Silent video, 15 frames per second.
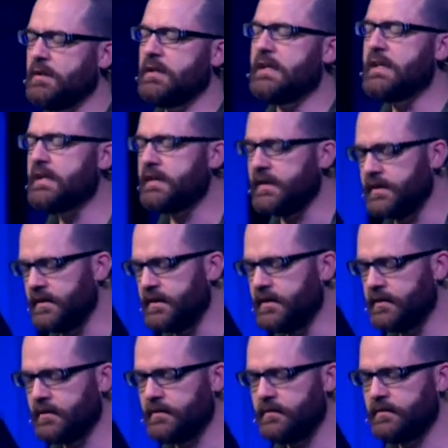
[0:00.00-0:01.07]
needed
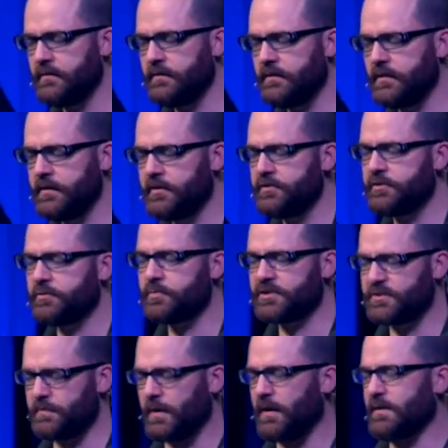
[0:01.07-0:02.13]
to
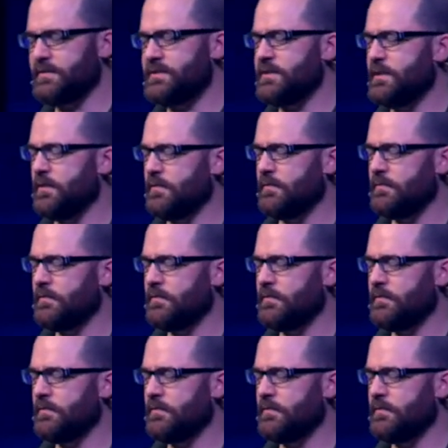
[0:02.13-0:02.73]
respond to you.